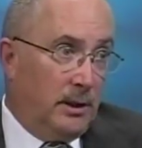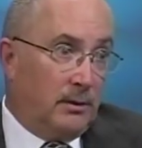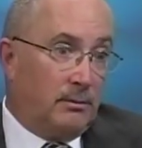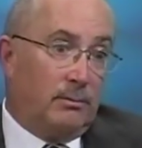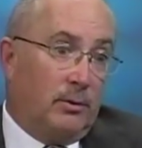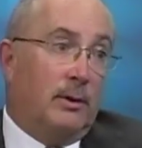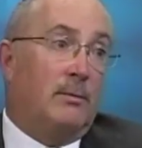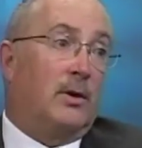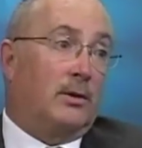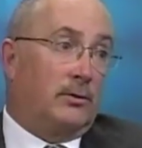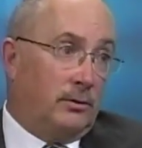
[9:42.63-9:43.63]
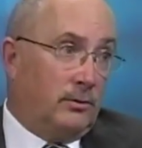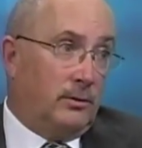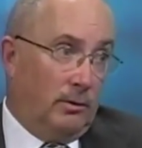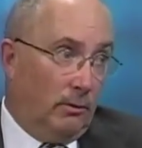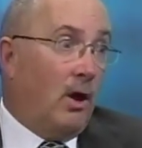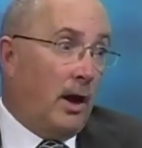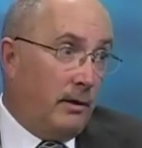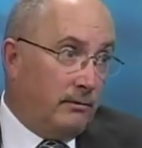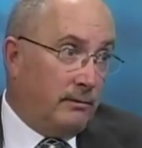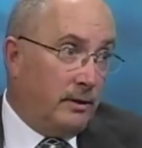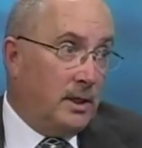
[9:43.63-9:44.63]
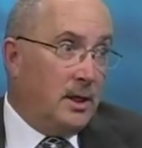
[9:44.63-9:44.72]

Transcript: That's pretty much your life.